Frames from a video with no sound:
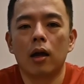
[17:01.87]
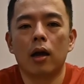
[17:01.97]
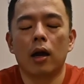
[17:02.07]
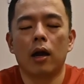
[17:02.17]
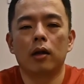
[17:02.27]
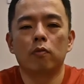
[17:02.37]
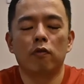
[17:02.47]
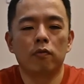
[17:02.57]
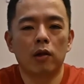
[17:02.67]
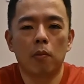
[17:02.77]
and with
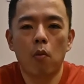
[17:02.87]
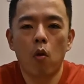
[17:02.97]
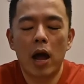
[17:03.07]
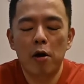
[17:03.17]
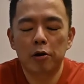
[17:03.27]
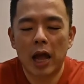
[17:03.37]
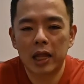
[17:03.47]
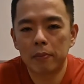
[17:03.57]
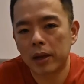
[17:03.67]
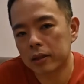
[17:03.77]
the more
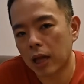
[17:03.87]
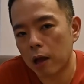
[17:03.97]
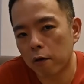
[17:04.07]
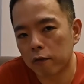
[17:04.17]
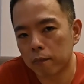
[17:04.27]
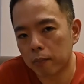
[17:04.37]
aerodynamic type of